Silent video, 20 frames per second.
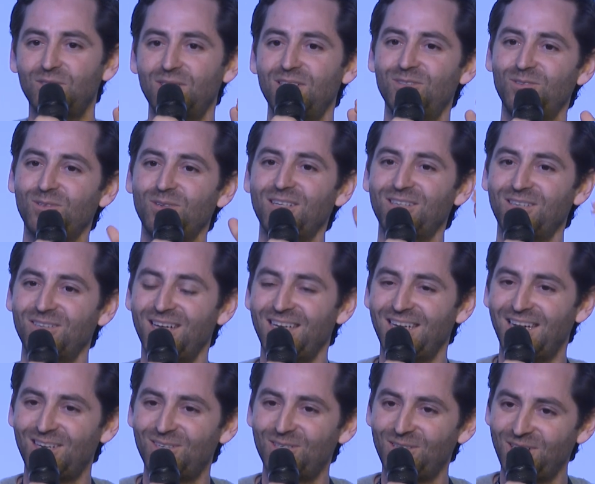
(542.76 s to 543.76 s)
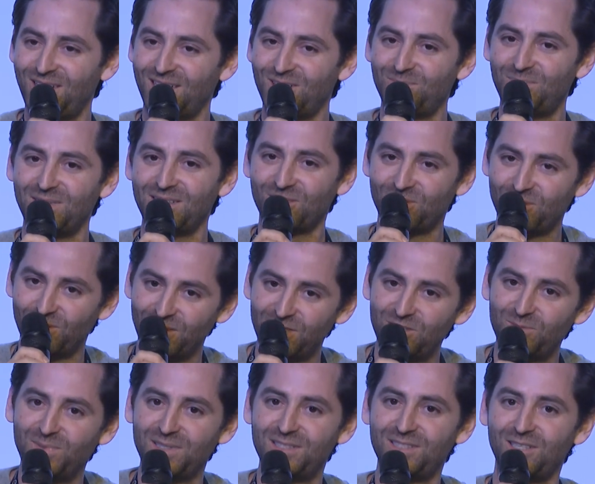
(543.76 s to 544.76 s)
is, you know, how do you help in
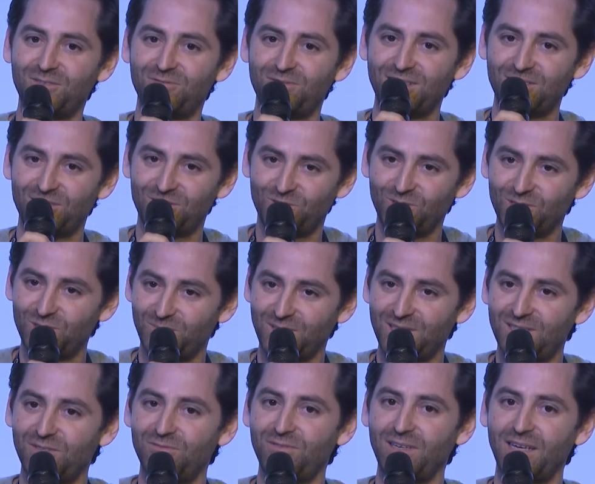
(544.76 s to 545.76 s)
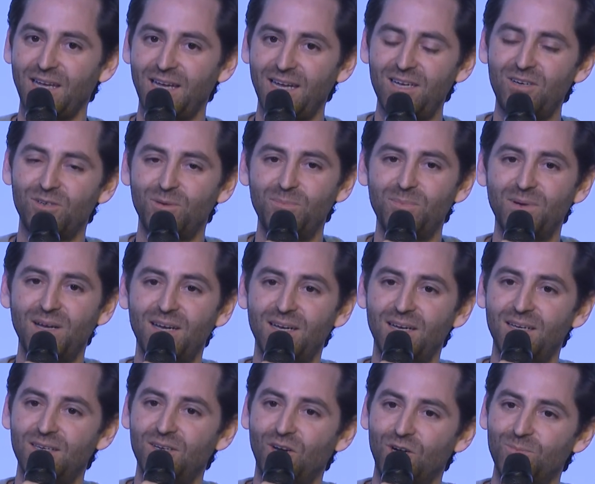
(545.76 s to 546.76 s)
course-specific, school-specific help,
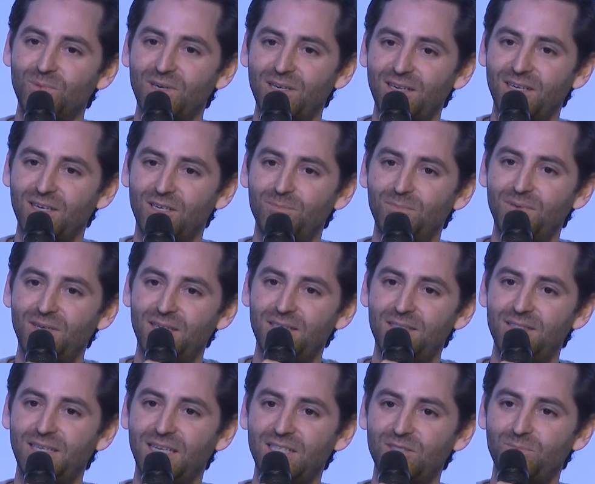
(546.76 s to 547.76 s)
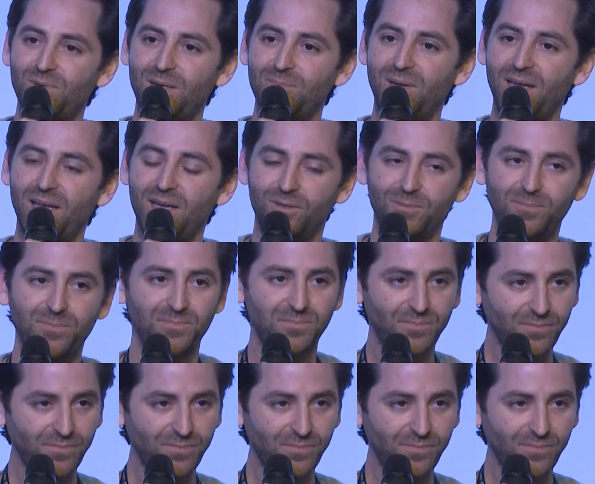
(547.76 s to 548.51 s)
homework help, test prep help,